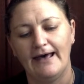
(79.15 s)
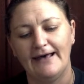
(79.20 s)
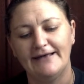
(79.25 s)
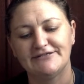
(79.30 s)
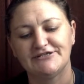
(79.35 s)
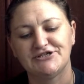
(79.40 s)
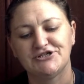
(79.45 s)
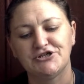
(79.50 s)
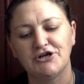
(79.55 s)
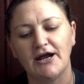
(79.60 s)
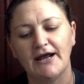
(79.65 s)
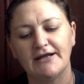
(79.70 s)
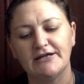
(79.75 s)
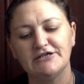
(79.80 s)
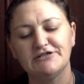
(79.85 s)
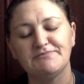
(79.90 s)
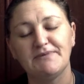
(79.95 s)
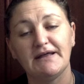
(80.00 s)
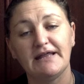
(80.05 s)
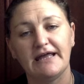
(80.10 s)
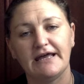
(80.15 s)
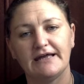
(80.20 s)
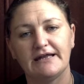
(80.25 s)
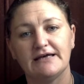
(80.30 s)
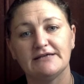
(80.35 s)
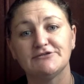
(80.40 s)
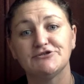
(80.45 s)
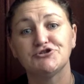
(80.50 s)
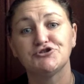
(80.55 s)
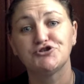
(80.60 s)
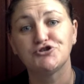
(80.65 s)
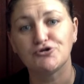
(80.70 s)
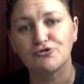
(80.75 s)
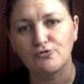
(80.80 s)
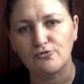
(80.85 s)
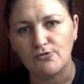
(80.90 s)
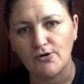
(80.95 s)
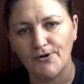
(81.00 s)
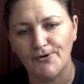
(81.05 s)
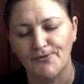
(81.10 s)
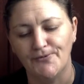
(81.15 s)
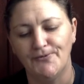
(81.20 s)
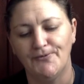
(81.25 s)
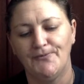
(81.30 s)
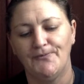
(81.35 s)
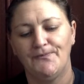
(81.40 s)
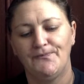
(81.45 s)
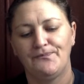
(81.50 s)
It's strange, but yet it's true.